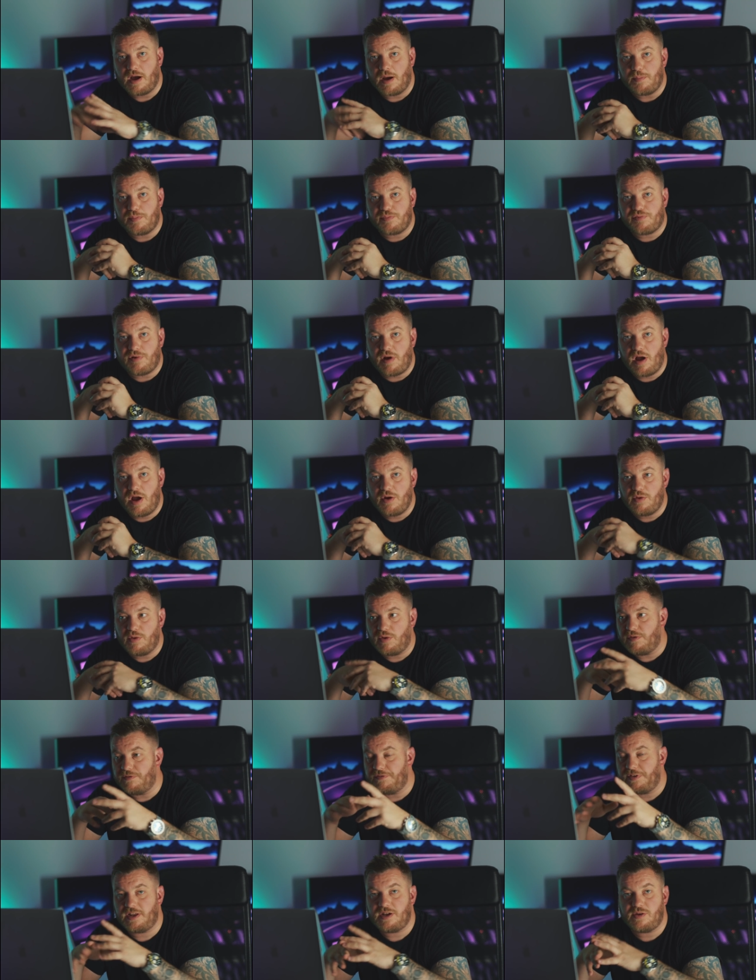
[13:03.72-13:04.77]
Cut Pro
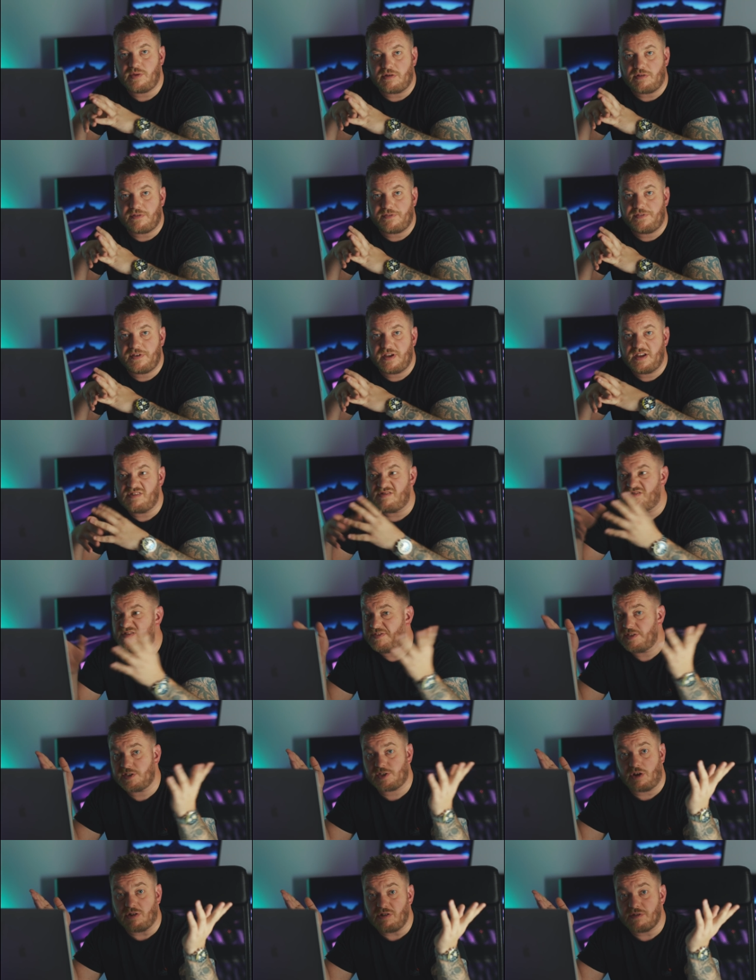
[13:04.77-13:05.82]
or videography or
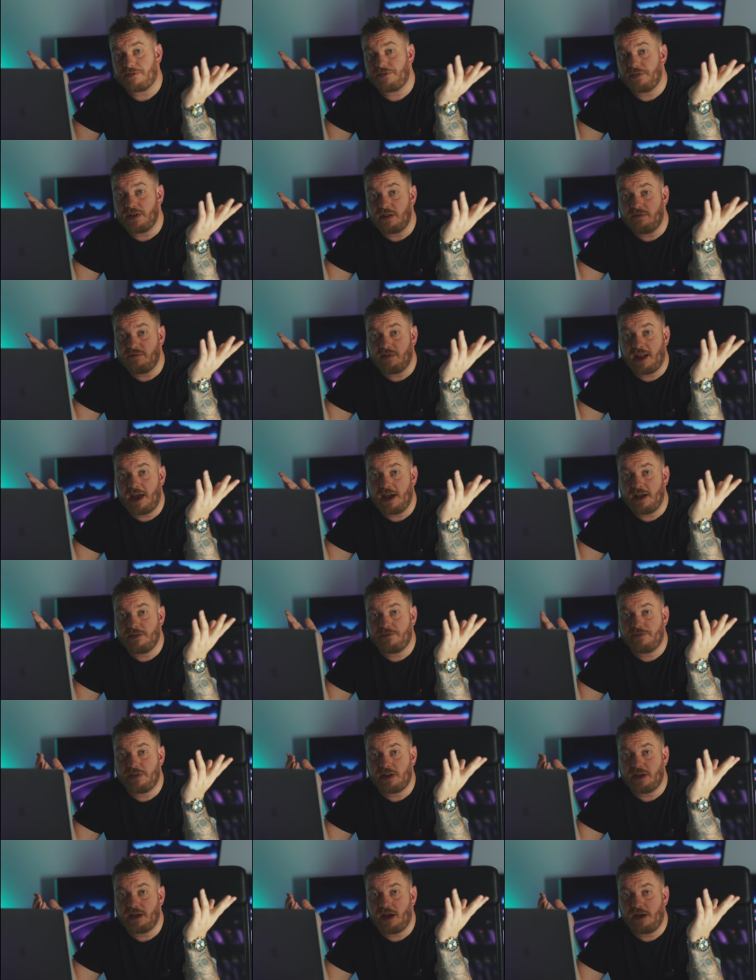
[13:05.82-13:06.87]
photography related
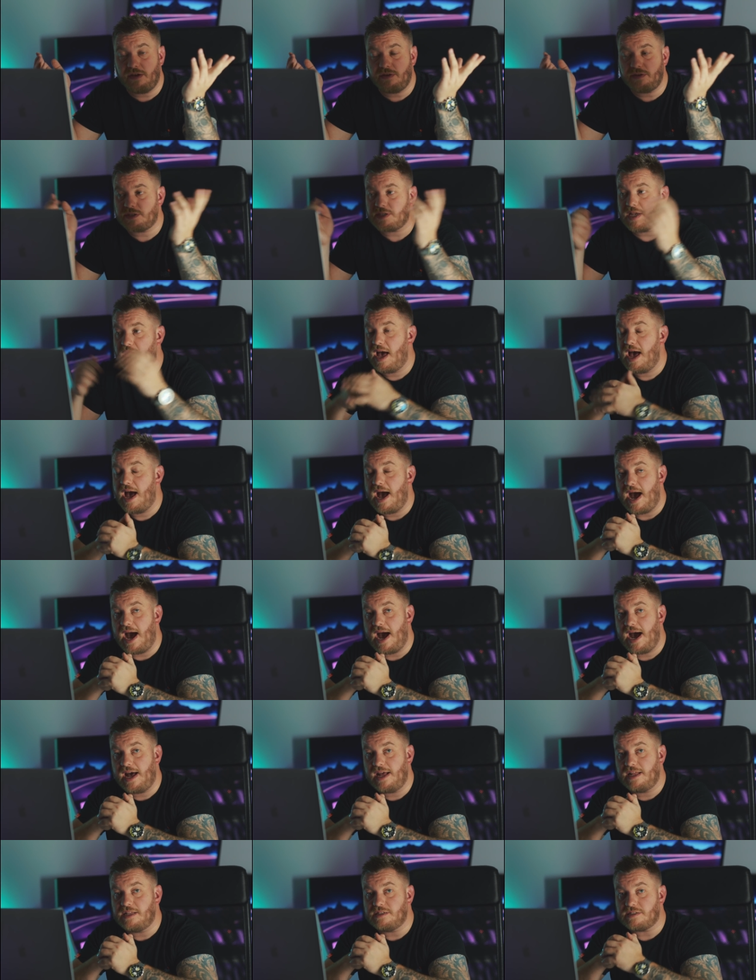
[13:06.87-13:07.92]
videos.
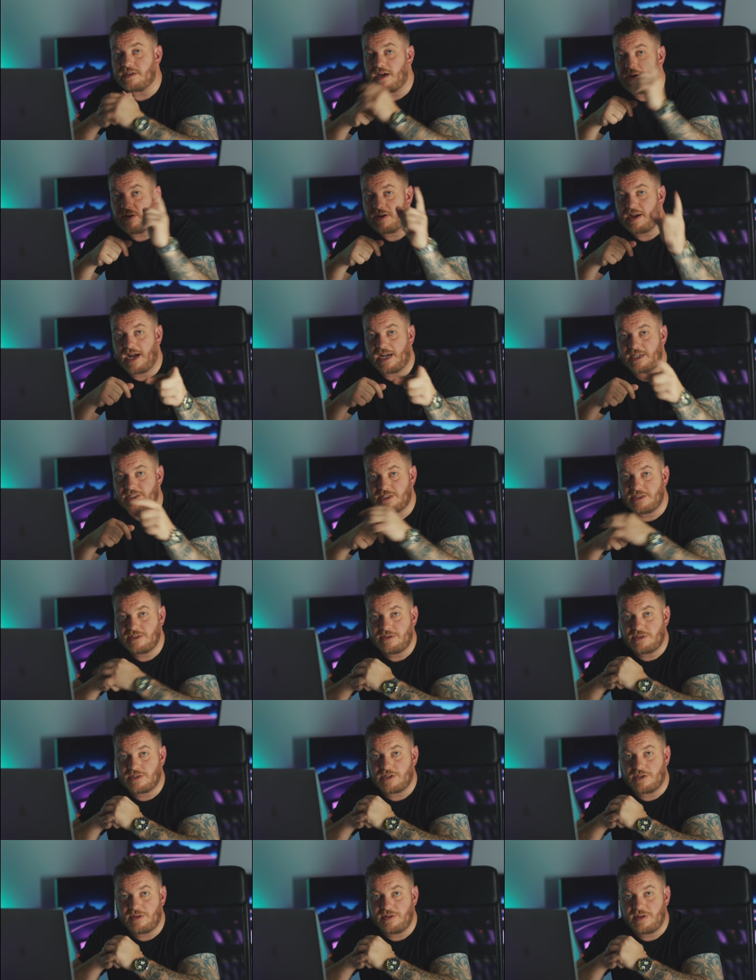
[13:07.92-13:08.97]
And I'll catch you
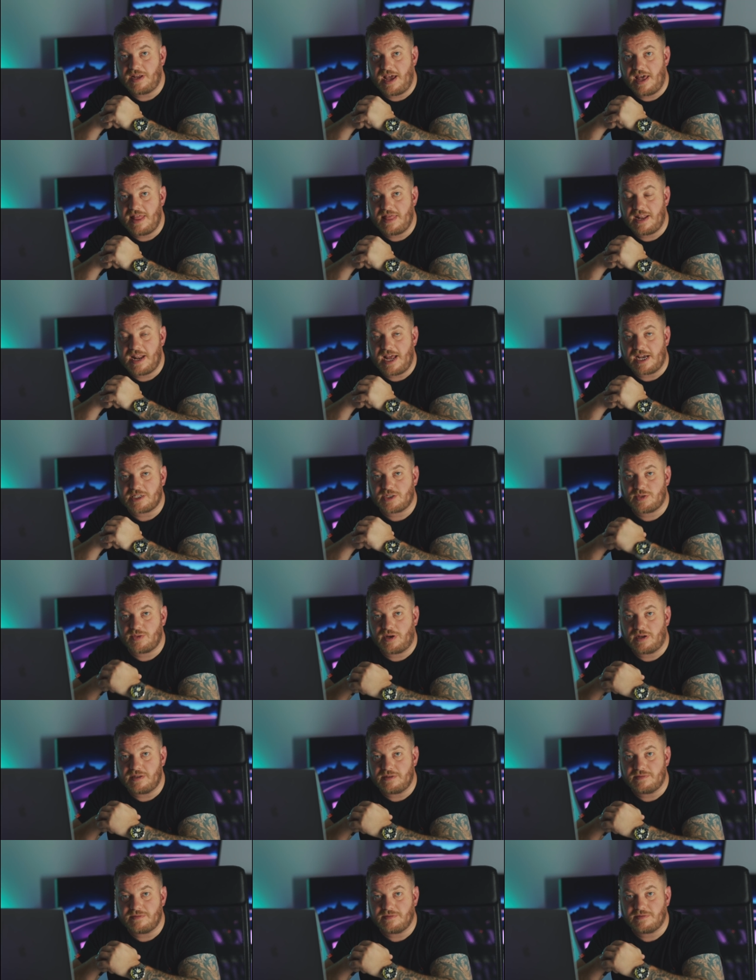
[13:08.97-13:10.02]
soon in the next
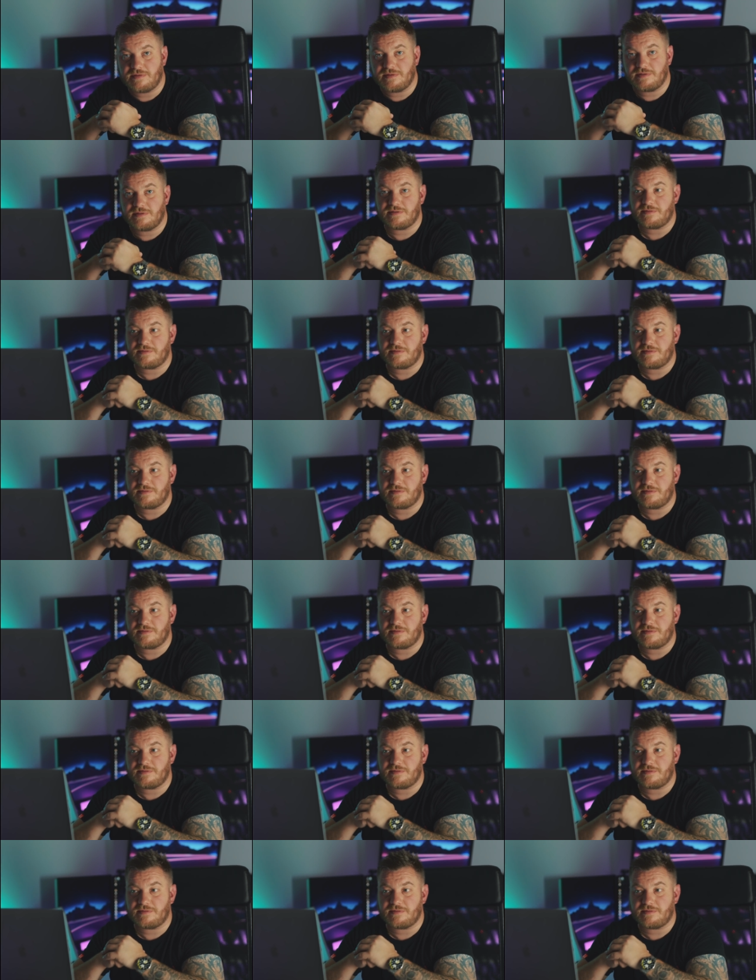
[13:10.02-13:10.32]
one.